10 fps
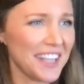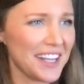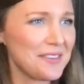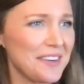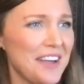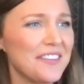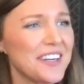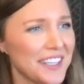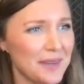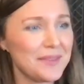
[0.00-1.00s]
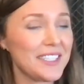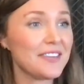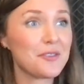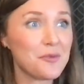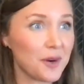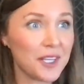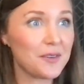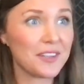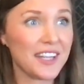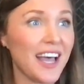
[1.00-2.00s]
Like whenever it comes to even working
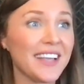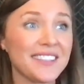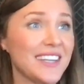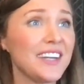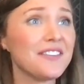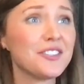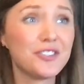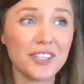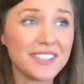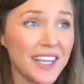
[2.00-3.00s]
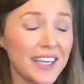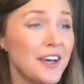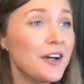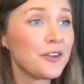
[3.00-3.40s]
with clients, not even just like